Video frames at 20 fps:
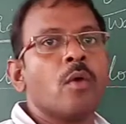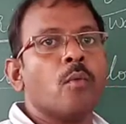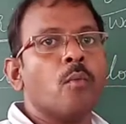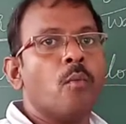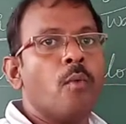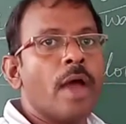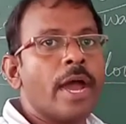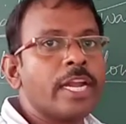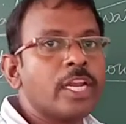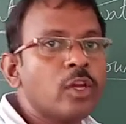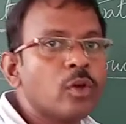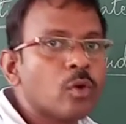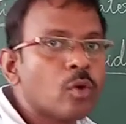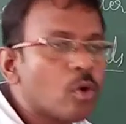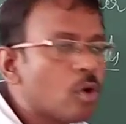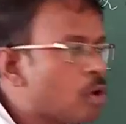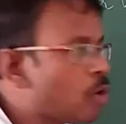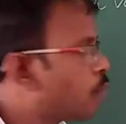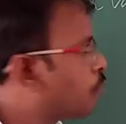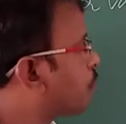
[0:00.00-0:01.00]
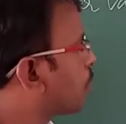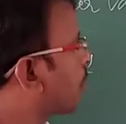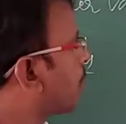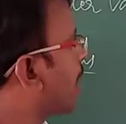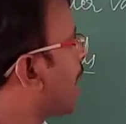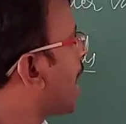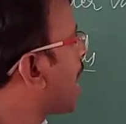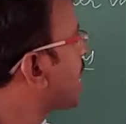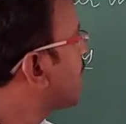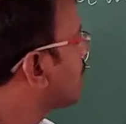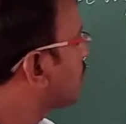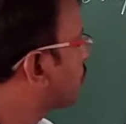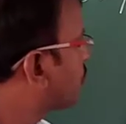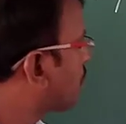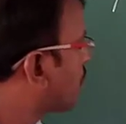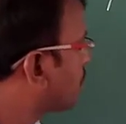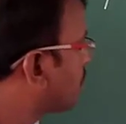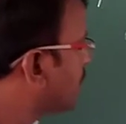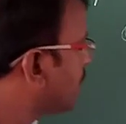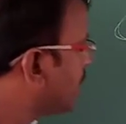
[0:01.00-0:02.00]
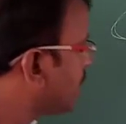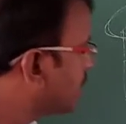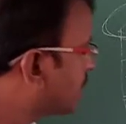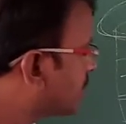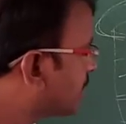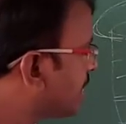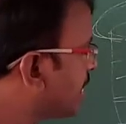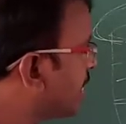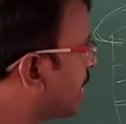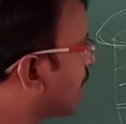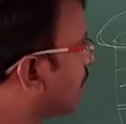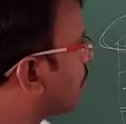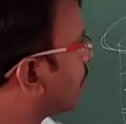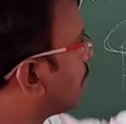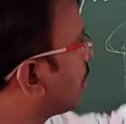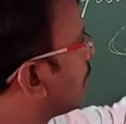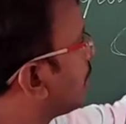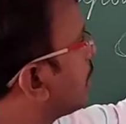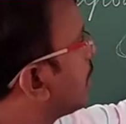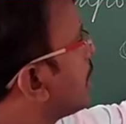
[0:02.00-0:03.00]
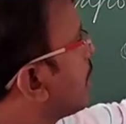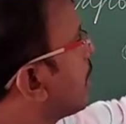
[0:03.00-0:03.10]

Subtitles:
When you go from height from the sea level,